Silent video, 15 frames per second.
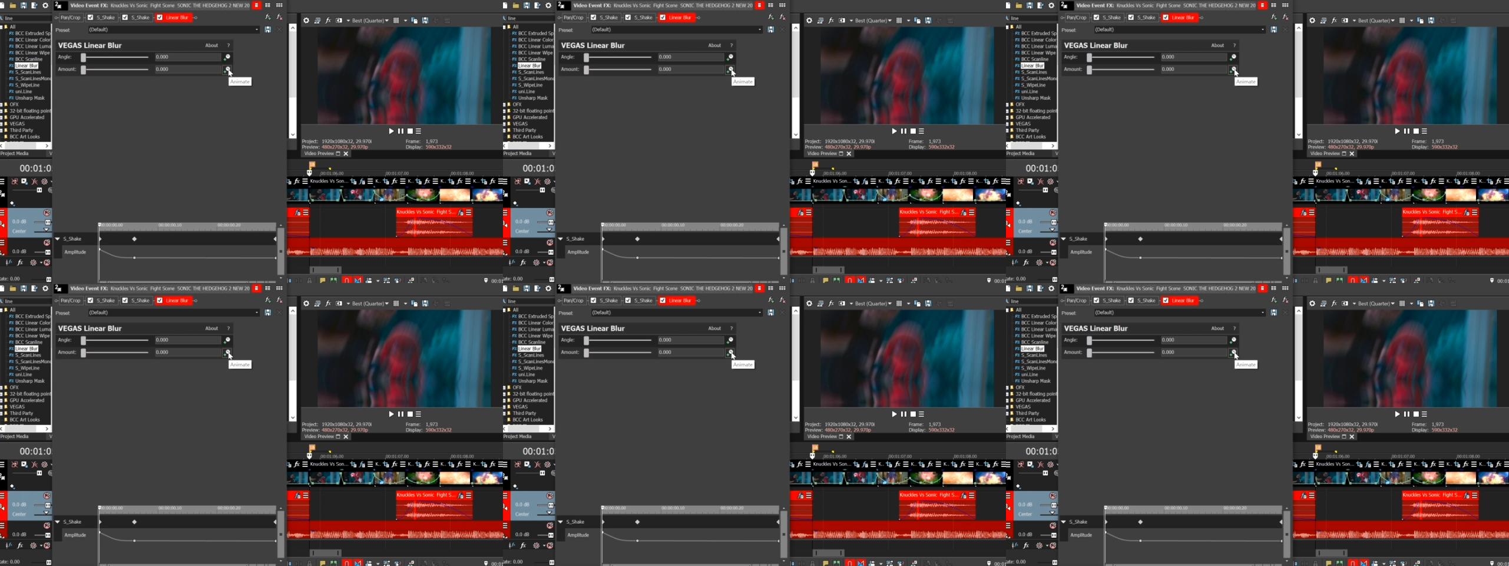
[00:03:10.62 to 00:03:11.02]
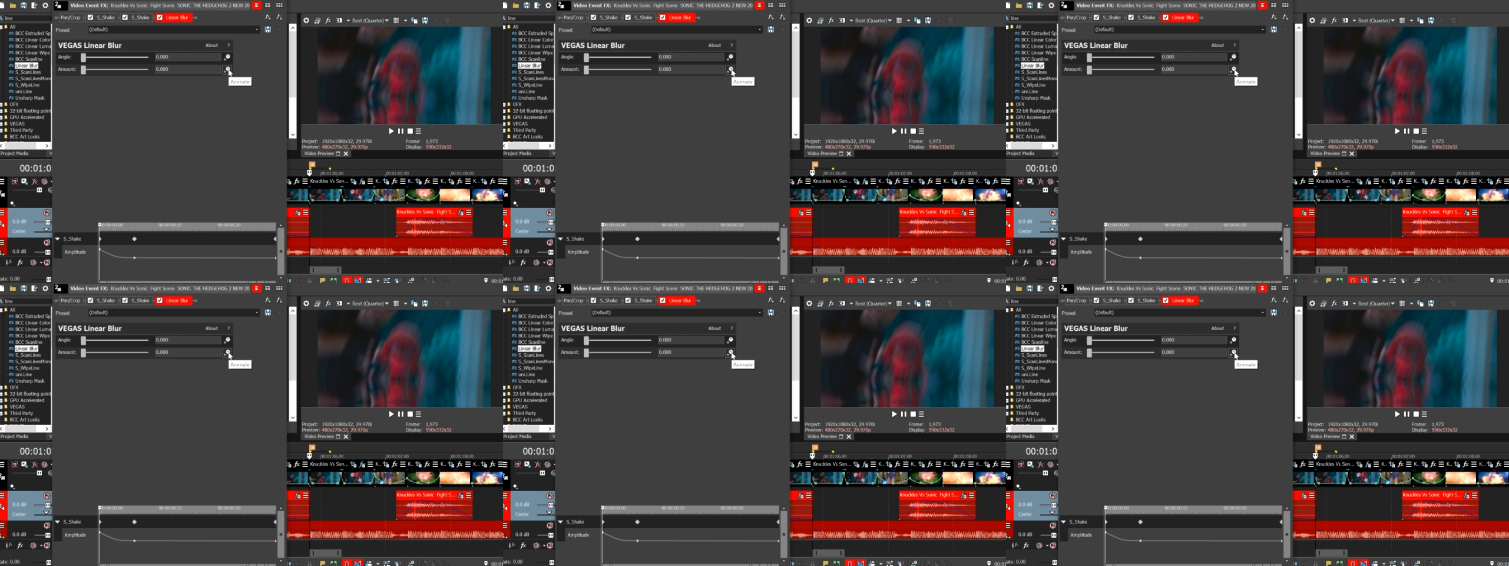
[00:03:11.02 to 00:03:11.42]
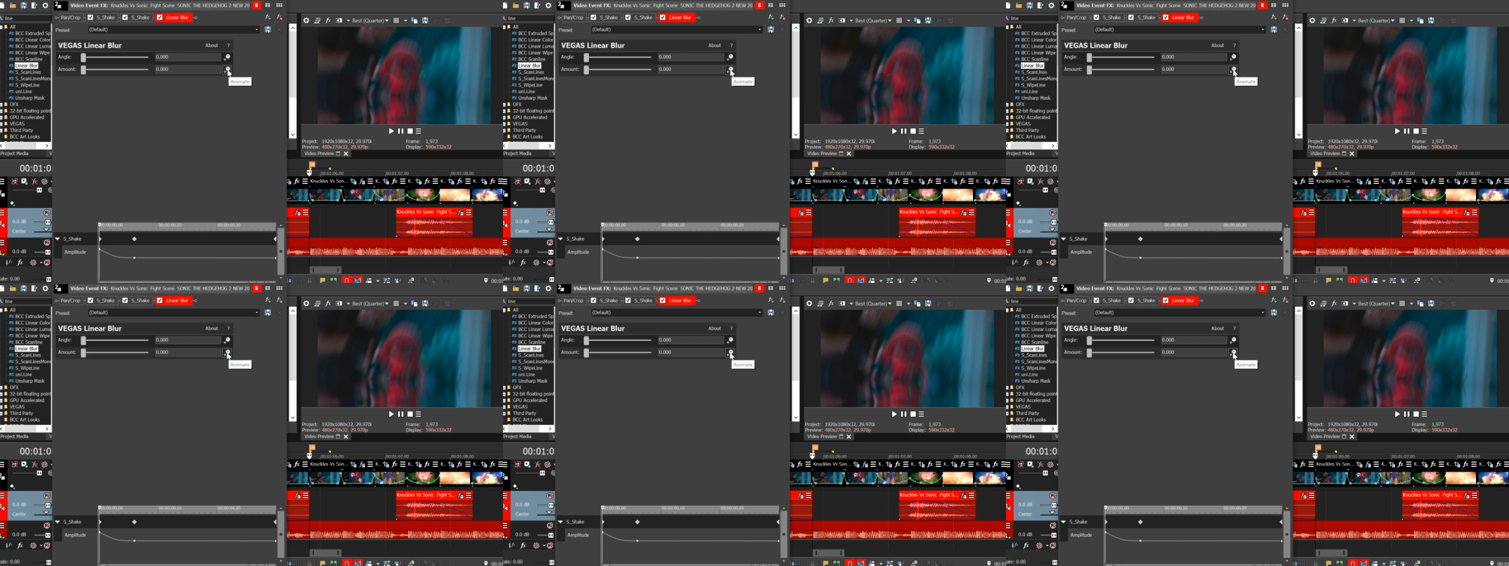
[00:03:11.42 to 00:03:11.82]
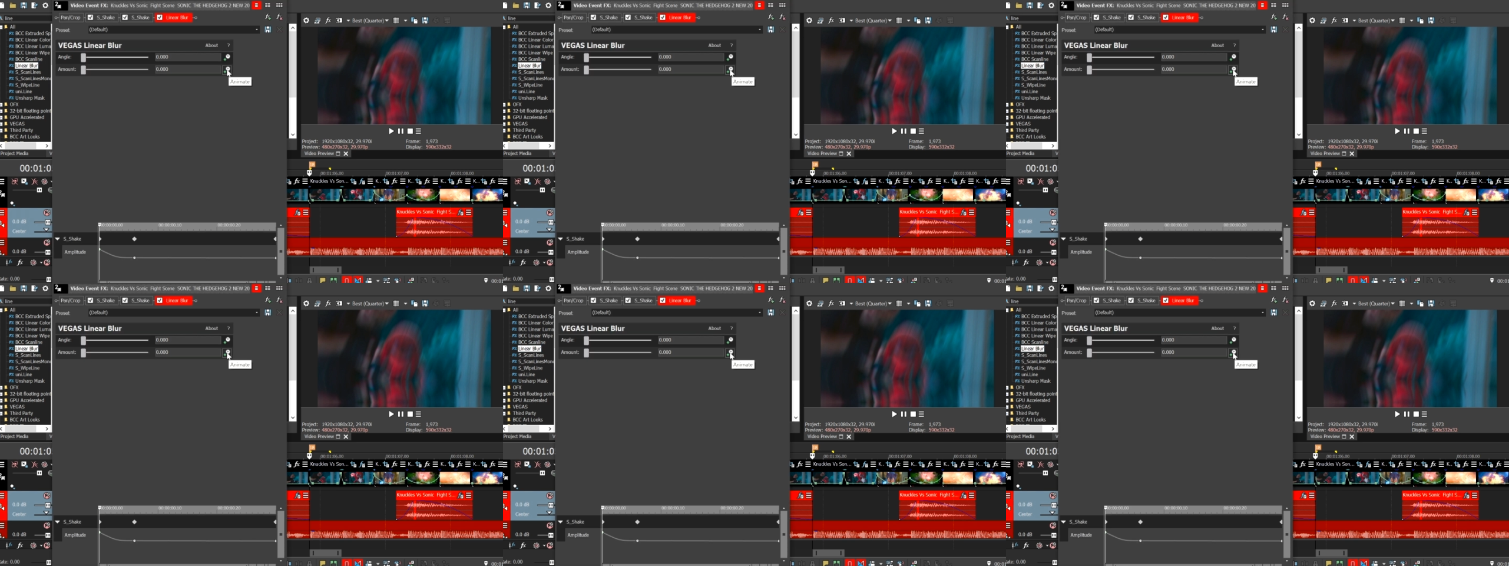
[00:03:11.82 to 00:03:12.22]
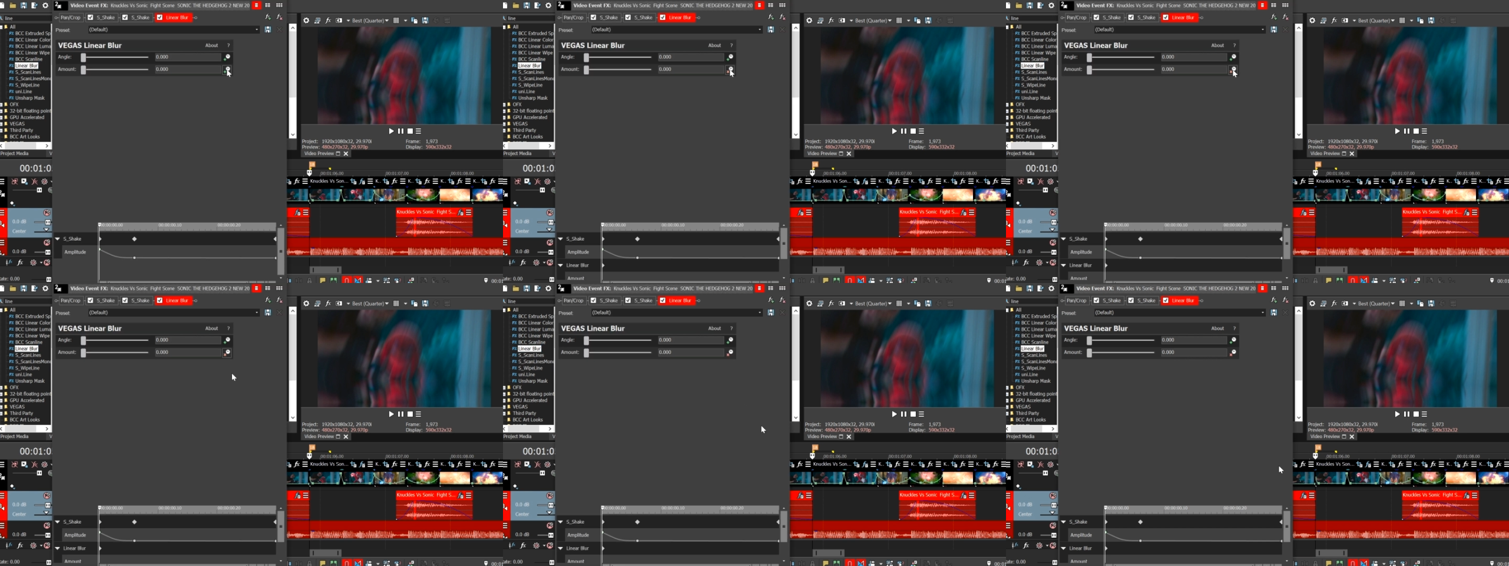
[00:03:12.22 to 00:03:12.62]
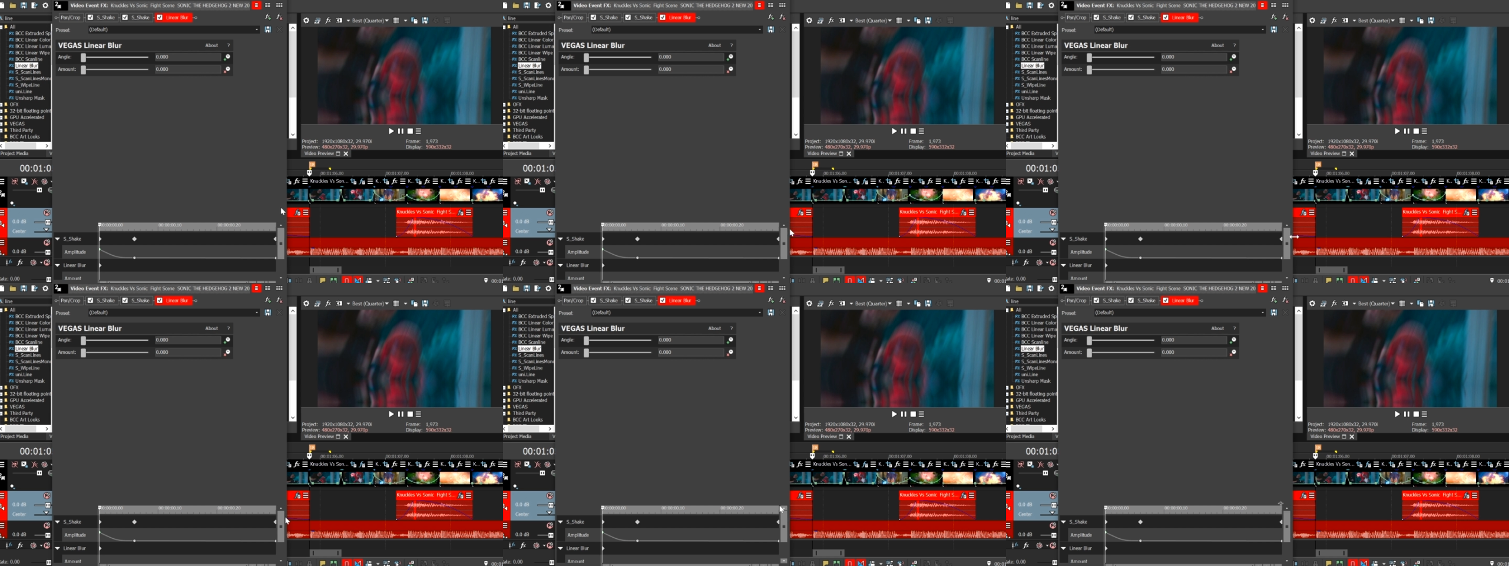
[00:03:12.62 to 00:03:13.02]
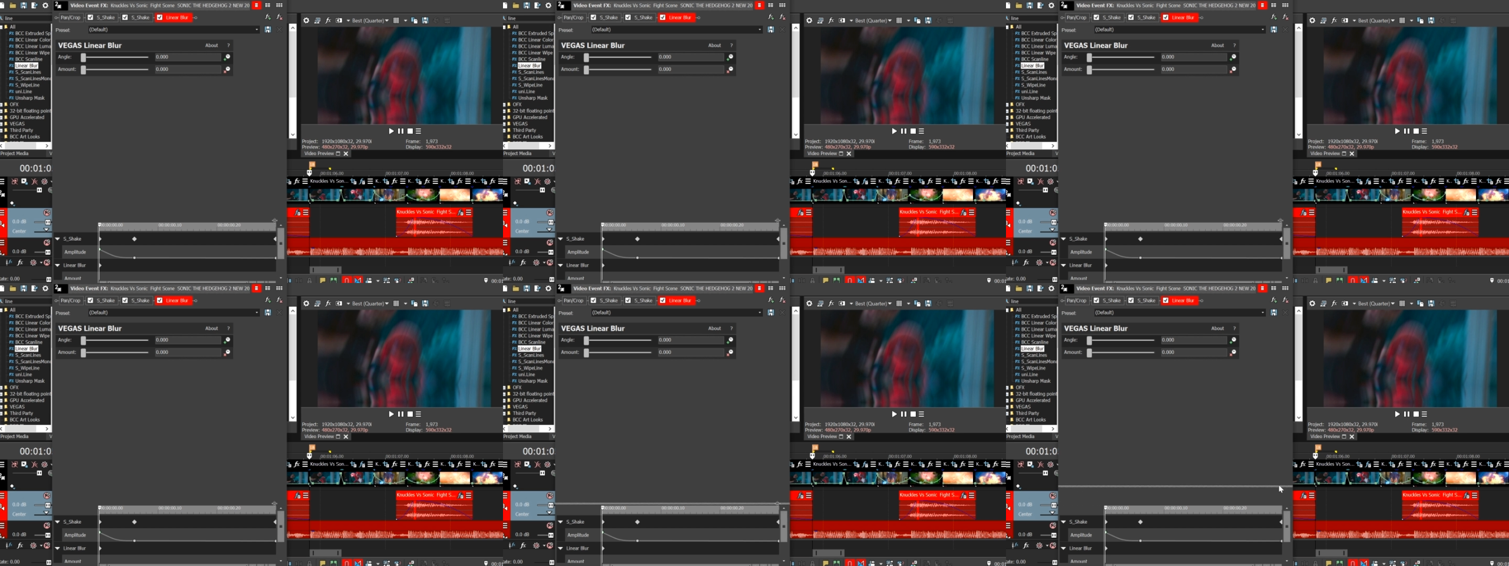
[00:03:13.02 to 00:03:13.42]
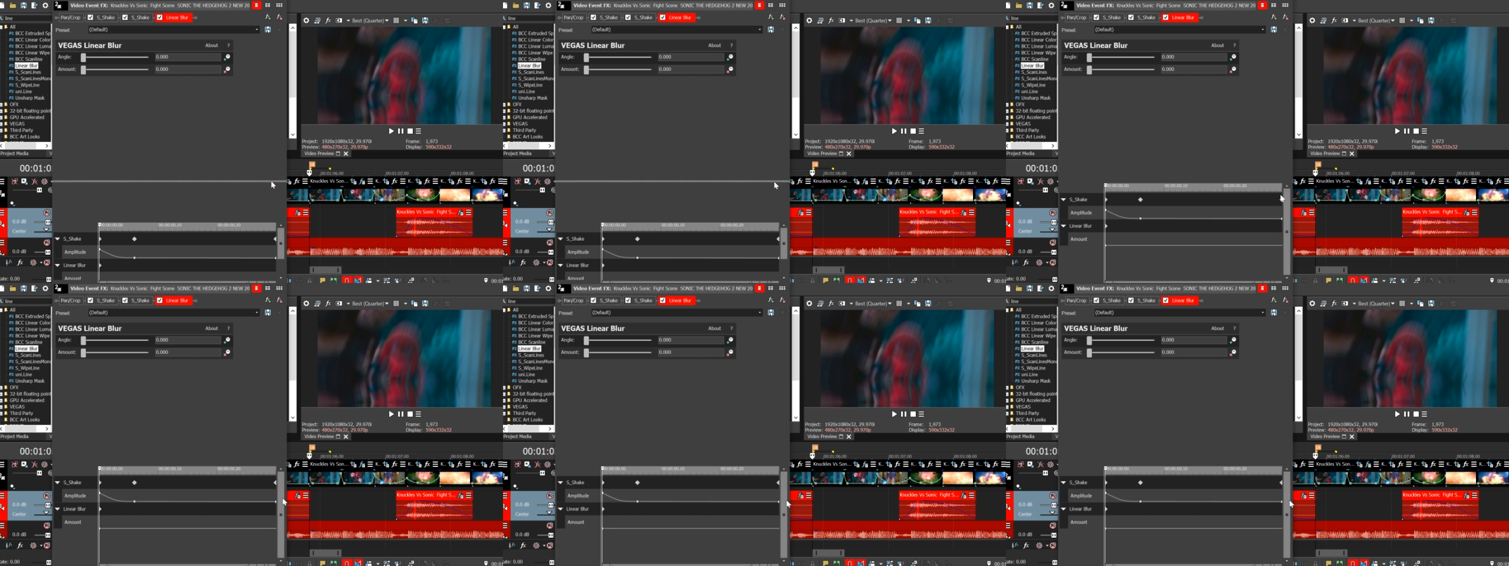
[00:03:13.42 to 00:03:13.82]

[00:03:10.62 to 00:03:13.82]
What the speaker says: (no speaker visible)